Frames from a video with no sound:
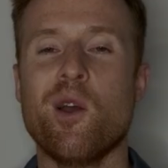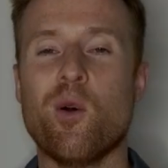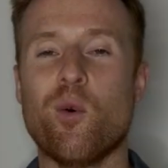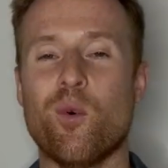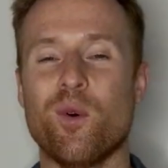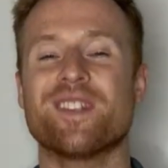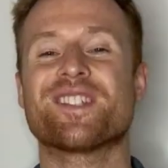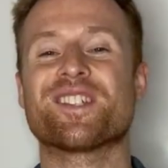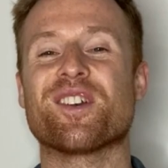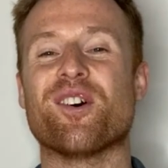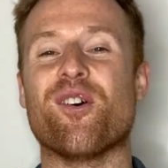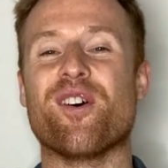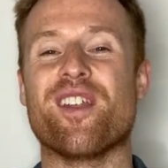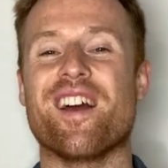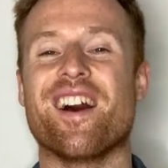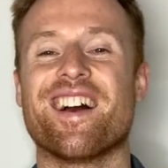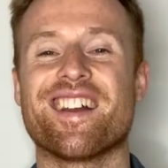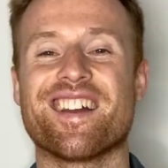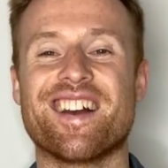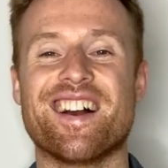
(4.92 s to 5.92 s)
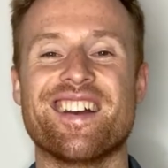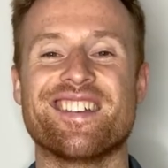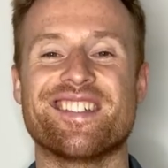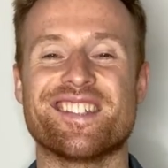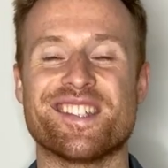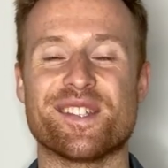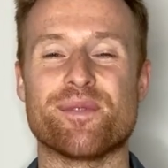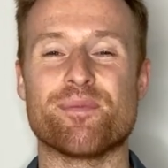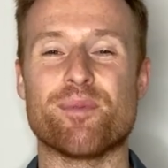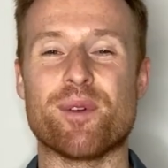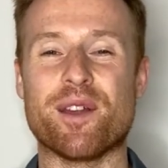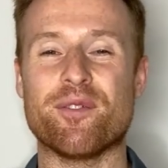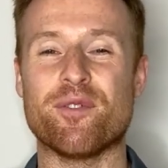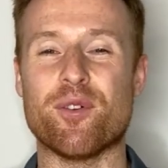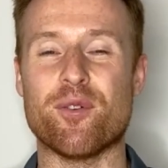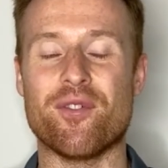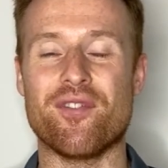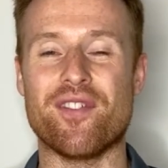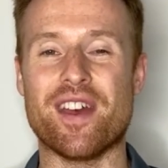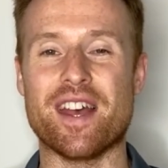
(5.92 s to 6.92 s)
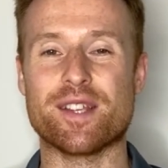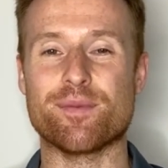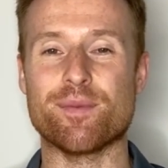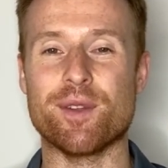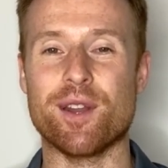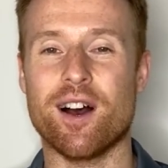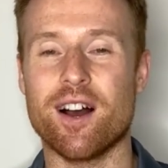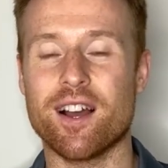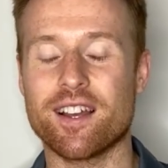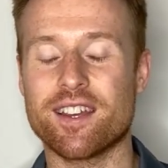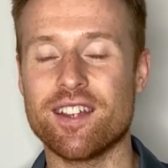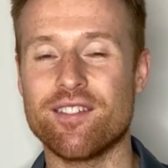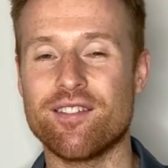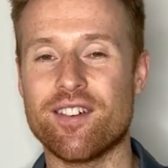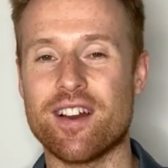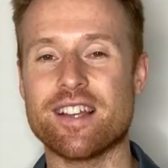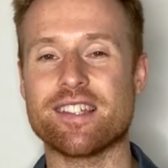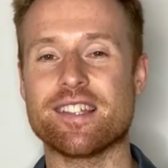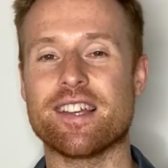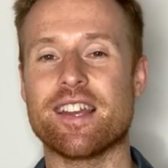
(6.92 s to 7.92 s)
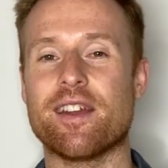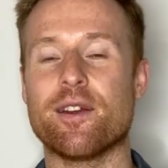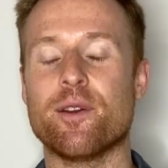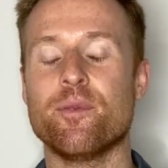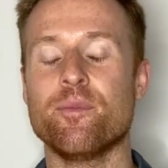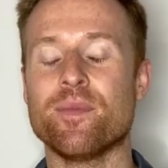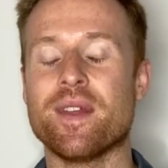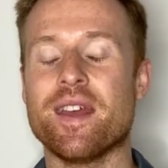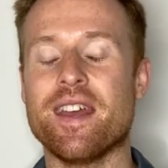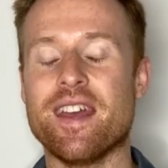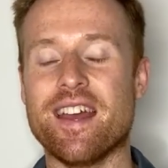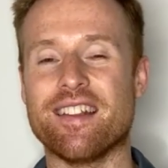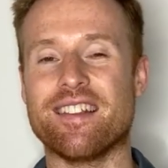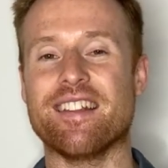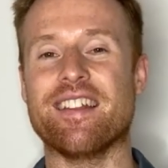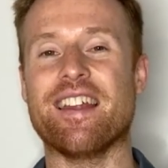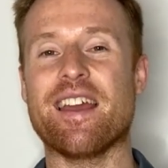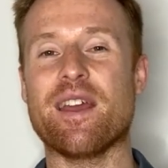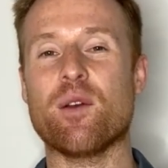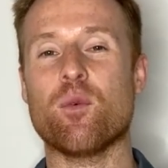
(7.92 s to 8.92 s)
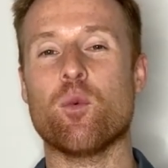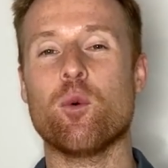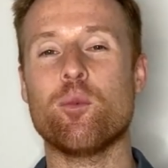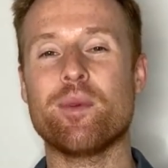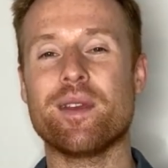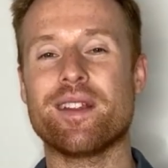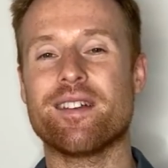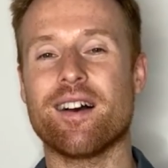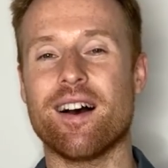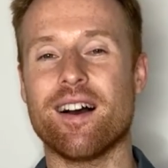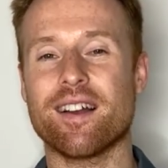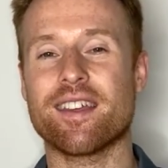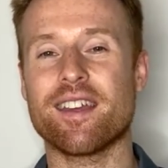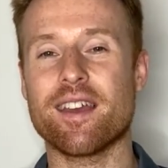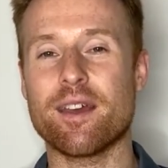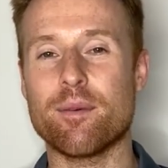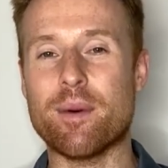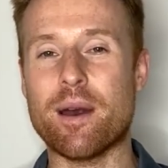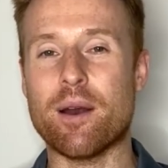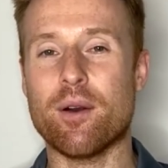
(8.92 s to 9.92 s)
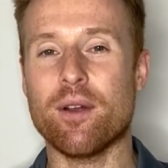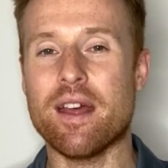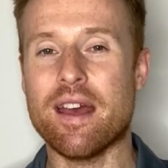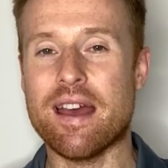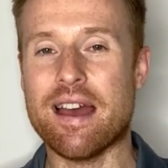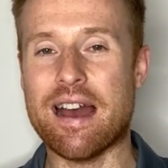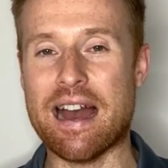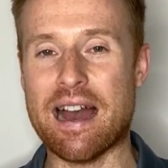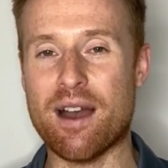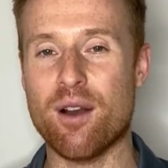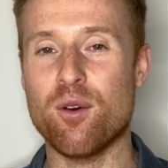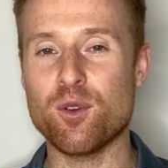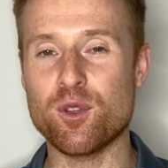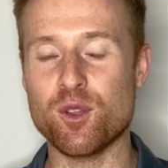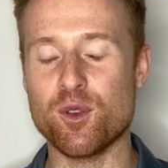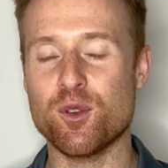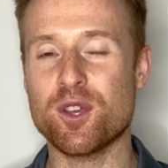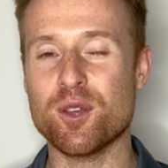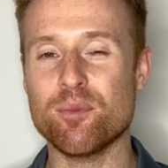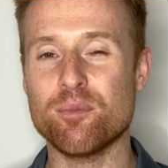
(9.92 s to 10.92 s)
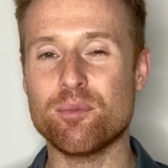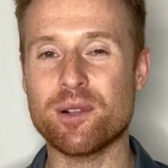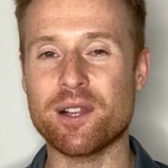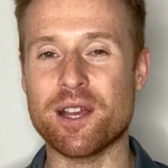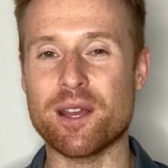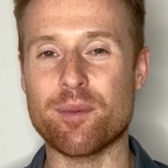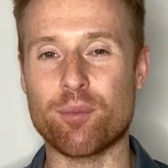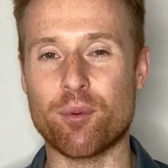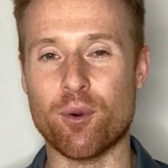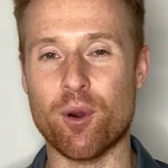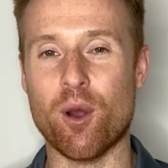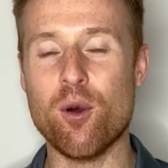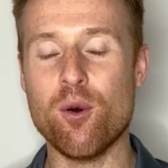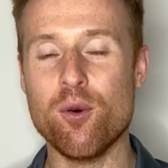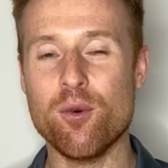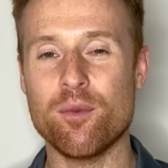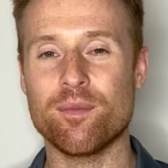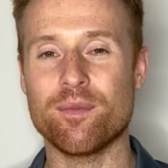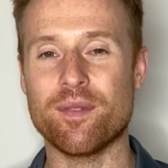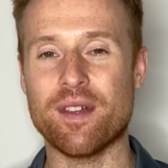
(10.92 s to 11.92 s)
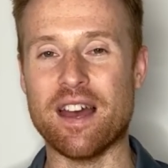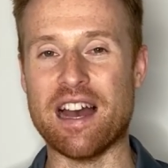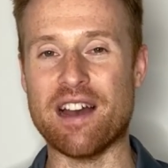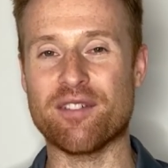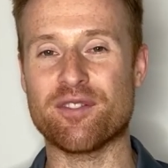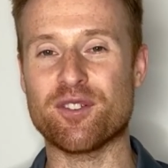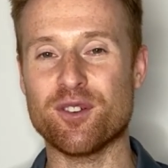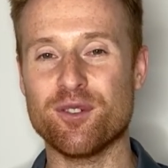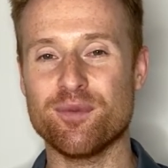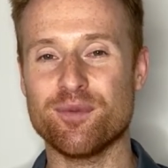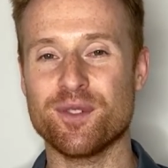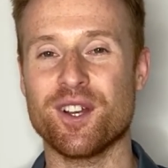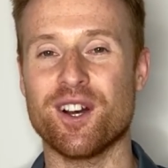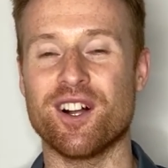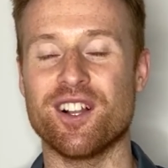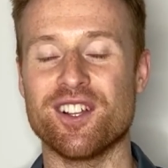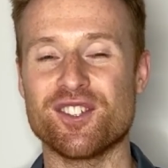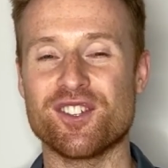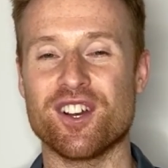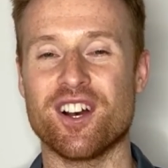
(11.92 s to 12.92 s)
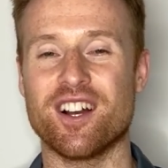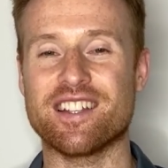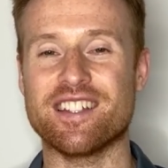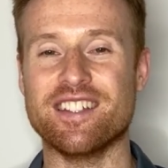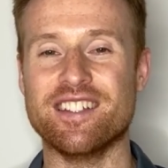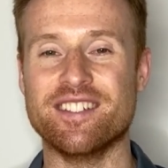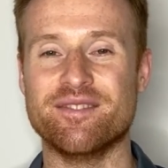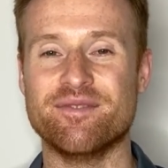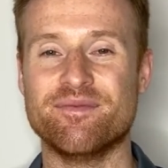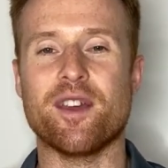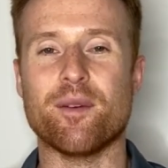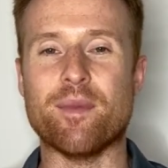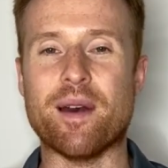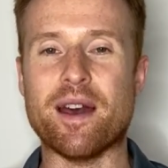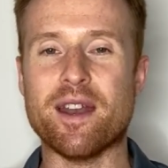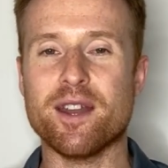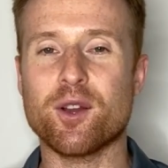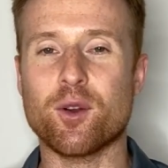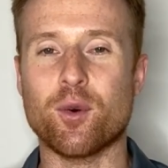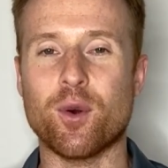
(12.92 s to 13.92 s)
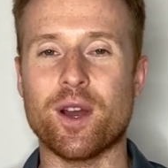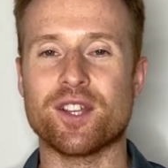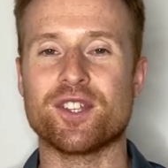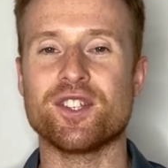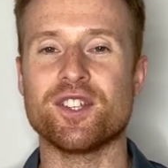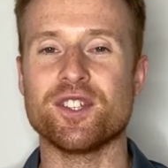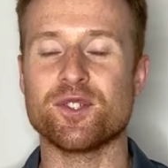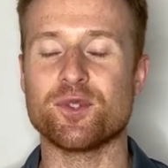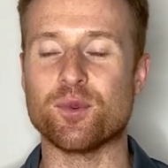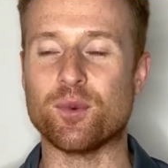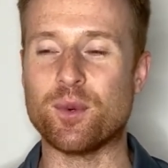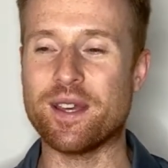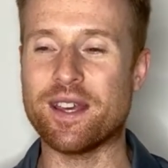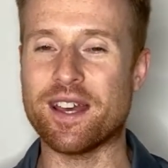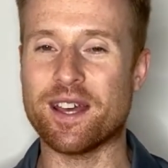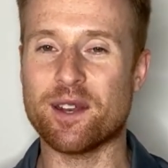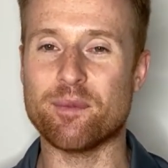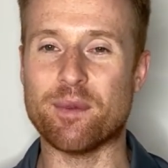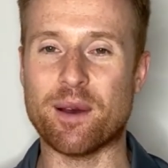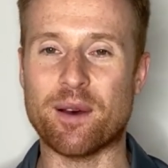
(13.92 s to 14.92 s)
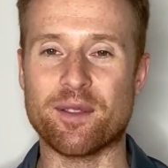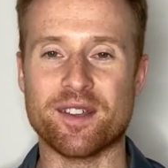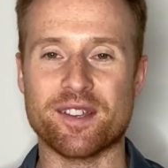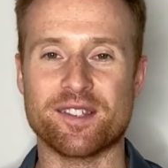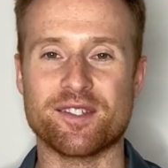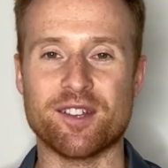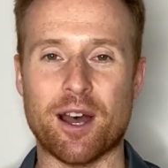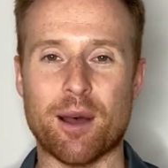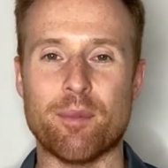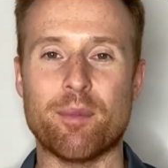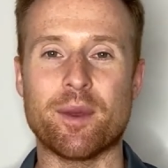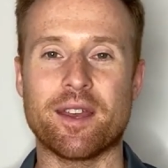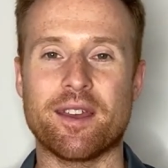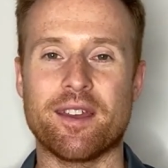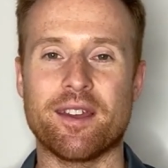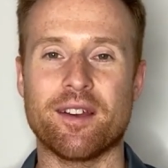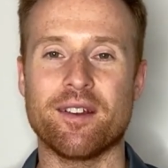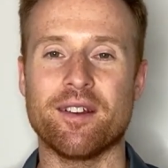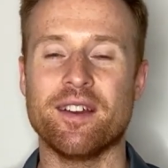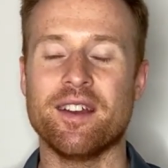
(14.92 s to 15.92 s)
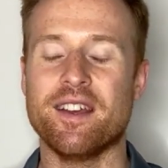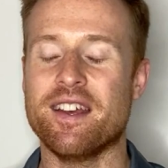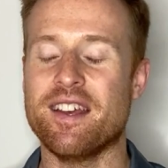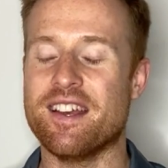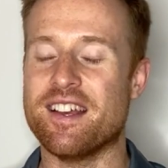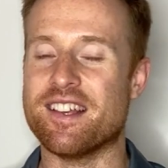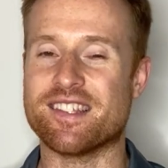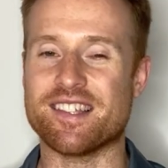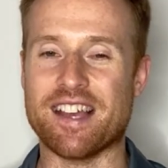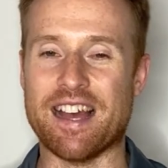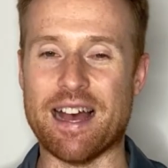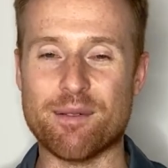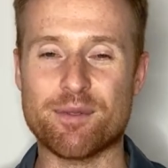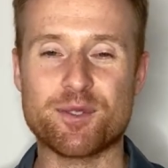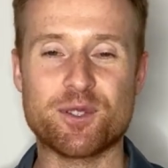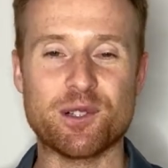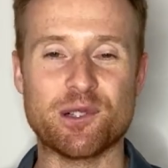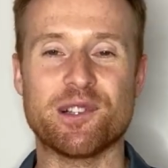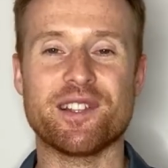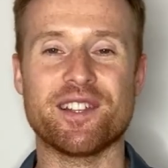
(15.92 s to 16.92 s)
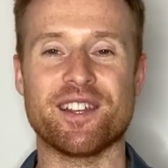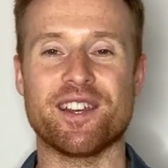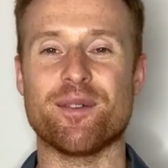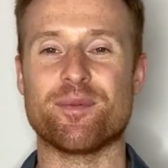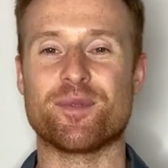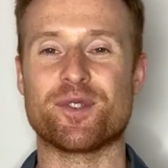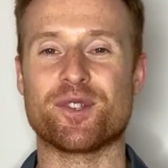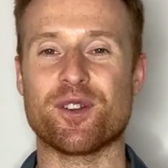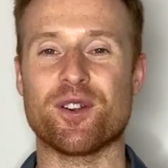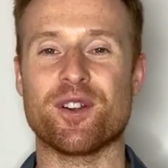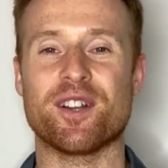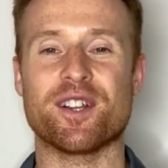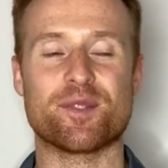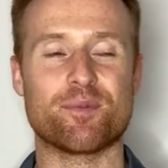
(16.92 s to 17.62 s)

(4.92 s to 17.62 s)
What's going on, guys? This is Brian from Advancement Hockey Advising here, and today we'll be talking about how you can play pro after college hockey. The amount of questions we get about this topic here is absolutely absurd.